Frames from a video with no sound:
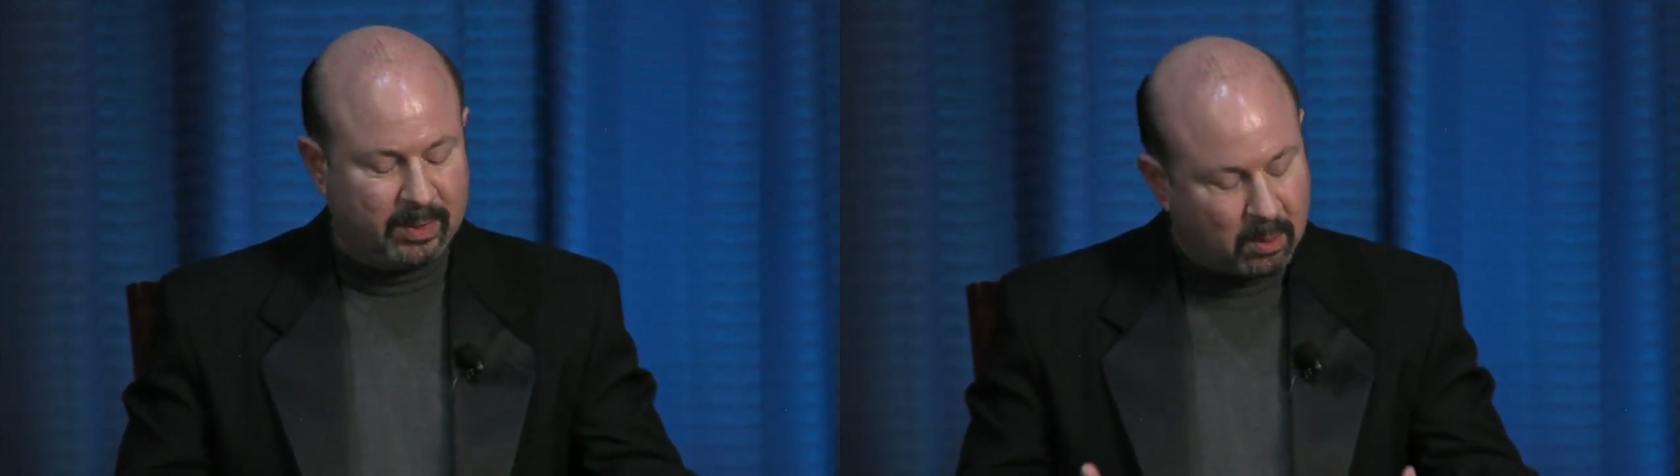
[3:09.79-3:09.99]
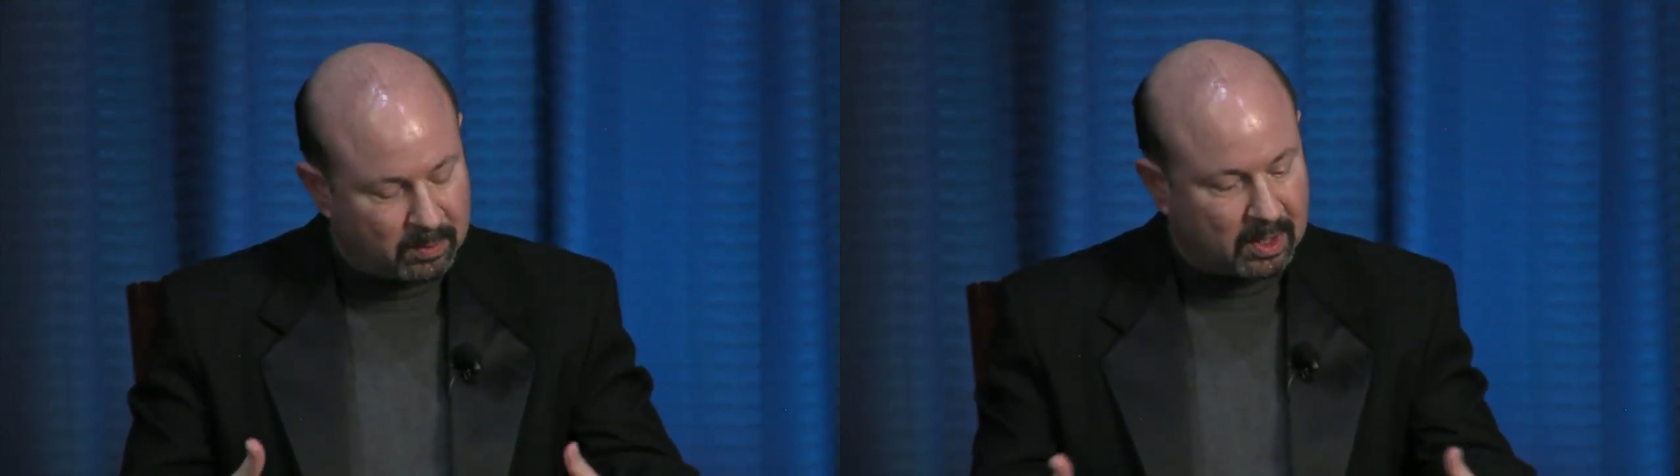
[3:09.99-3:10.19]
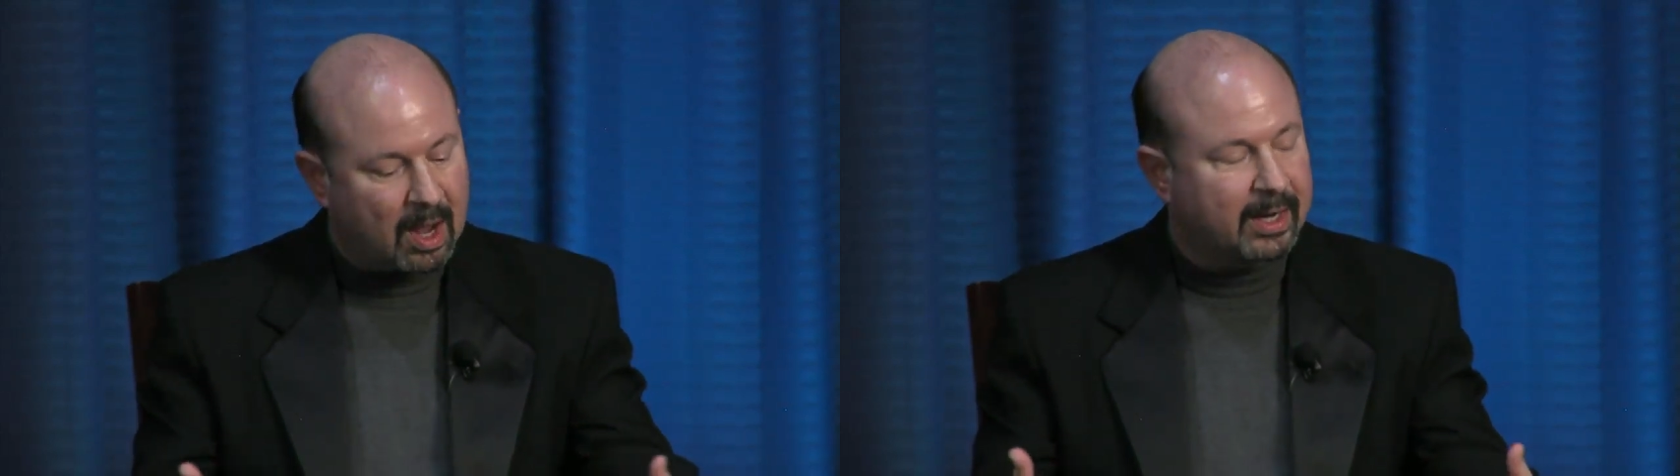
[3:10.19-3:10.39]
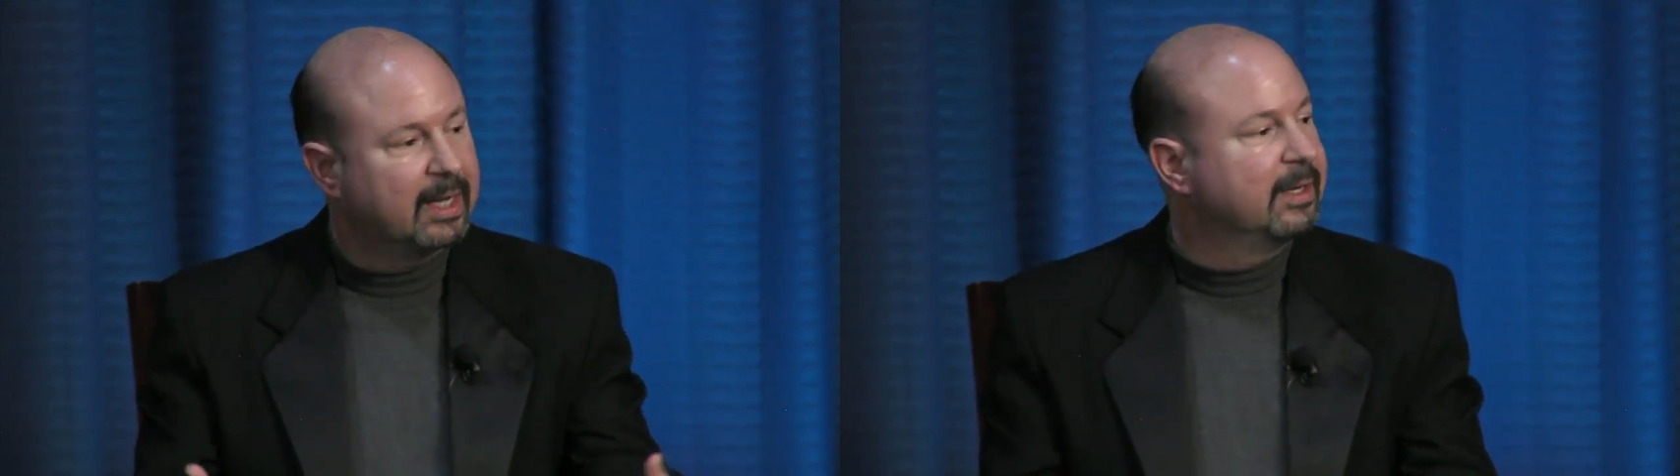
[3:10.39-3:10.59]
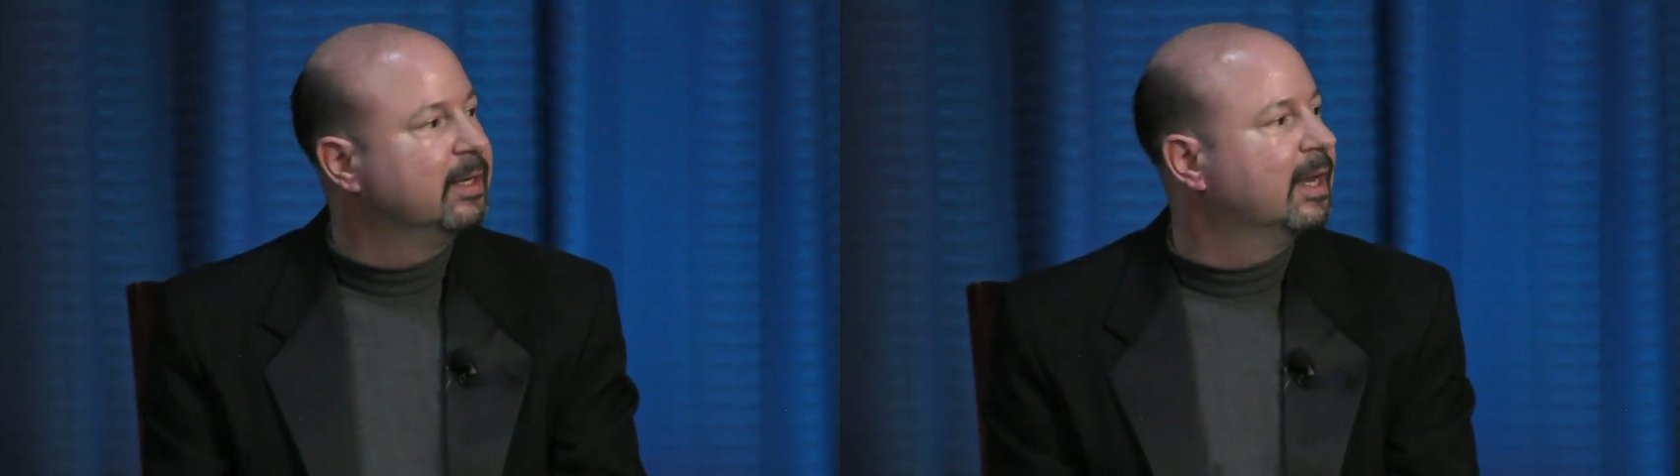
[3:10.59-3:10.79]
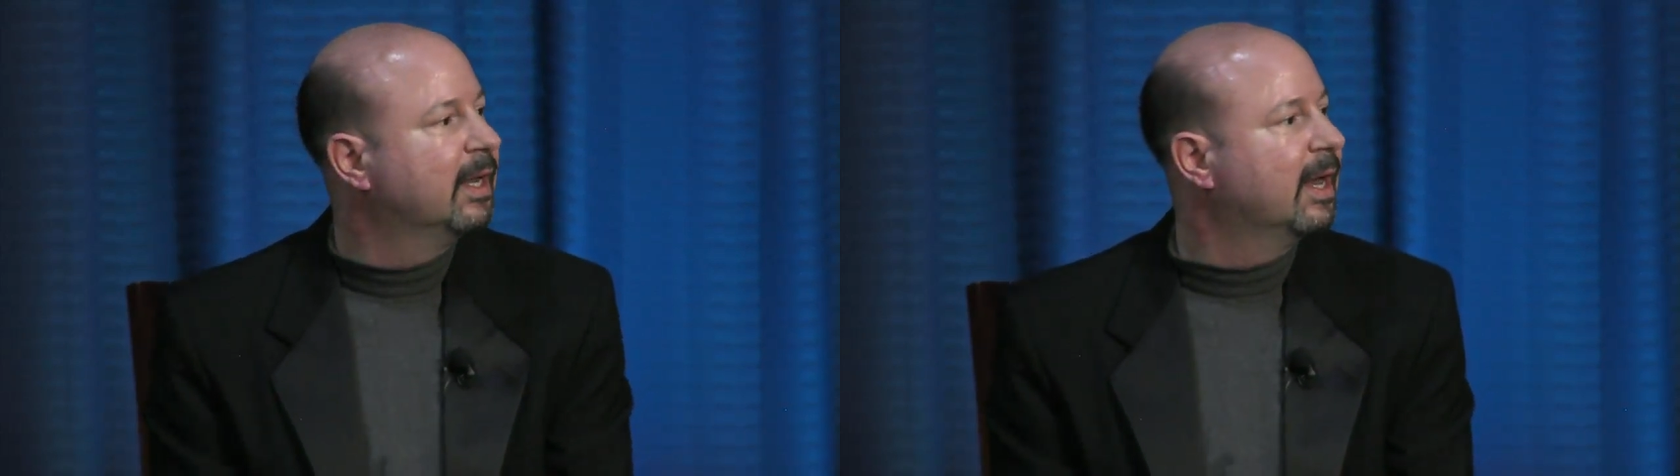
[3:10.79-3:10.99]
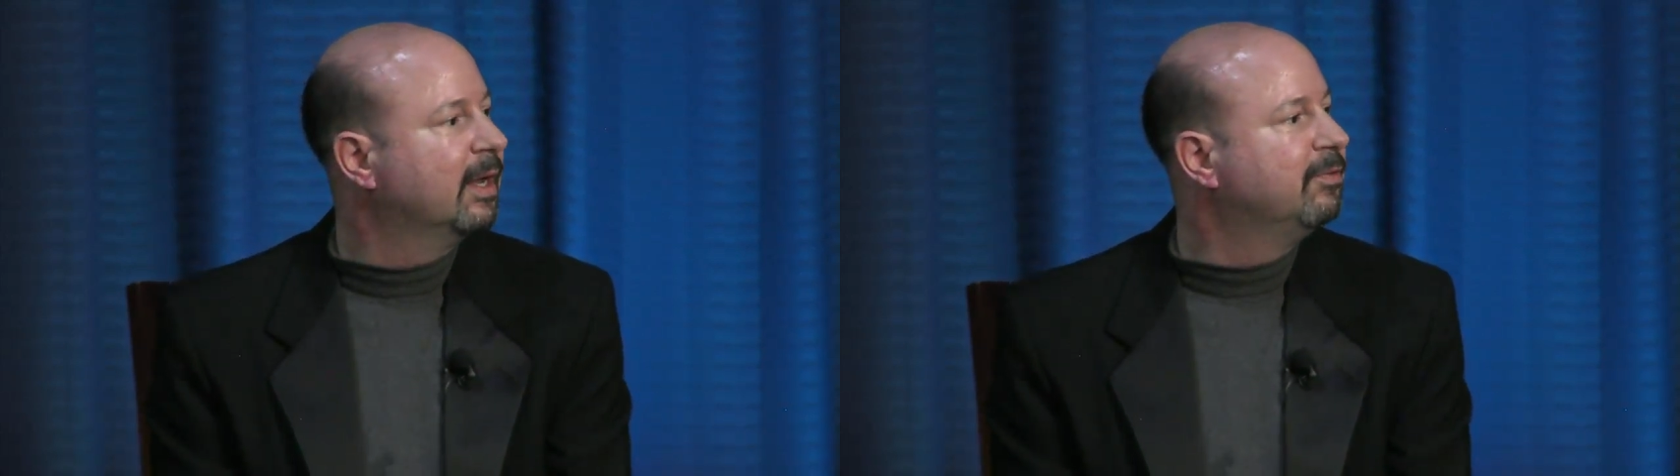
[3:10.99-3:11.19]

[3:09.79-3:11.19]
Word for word: we don't lock in a,